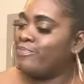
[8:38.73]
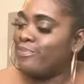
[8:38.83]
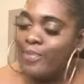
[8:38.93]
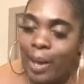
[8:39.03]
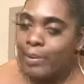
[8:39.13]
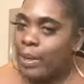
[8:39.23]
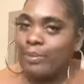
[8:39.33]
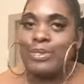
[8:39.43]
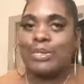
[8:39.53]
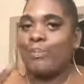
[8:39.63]
I don't know,
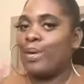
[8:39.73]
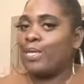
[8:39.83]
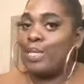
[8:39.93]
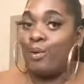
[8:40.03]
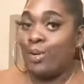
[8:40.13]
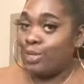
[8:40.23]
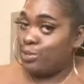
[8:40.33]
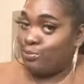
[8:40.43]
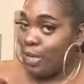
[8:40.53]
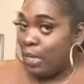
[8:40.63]
it just depends on what
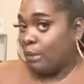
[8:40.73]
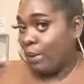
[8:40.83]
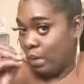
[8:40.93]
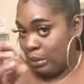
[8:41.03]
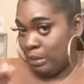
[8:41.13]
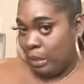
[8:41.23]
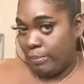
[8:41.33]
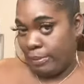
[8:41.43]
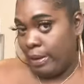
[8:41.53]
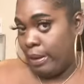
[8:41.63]
you mean by the
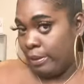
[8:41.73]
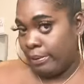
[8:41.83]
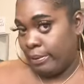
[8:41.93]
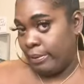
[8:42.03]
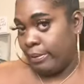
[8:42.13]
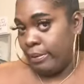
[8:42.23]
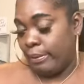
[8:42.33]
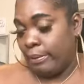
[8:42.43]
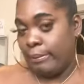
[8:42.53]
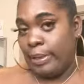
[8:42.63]
shopaholic, you know?
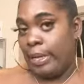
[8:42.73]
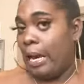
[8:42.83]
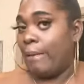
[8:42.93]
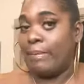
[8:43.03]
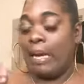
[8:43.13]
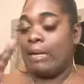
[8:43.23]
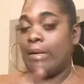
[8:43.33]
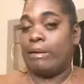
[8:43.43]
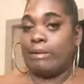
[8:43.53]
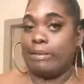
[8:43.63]
I mean, I'm not
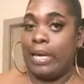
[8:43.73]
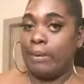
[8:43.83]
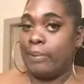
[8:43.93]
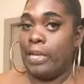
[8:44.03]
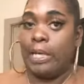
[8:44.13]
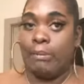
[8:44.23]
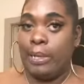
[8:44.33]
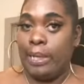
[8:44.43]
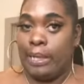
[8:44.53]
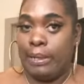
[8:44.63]
going to take bill
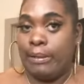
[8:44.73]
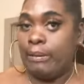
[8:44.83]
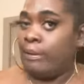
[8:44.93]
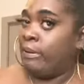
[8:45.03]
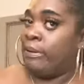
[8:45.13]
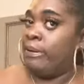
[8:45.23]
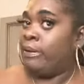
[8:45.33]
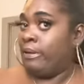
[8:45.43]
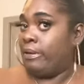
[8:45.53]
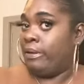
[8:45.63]
money and,
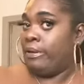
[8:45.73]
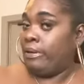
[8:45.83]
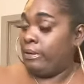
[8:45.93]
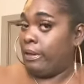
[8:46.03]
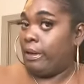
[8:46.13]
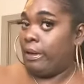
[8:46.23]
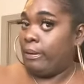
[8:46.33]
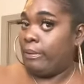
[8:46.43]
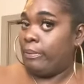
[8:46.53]
you know.